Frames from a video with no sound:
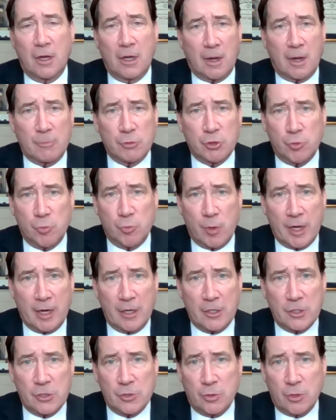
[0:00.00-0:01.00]
And I'm sure we'll
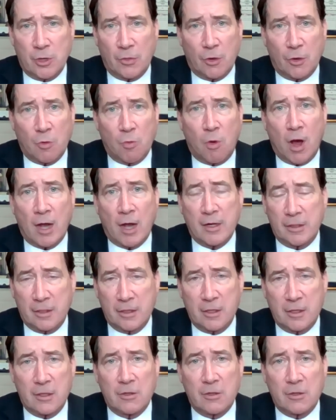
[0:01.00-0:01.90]
get into it on the Quad and the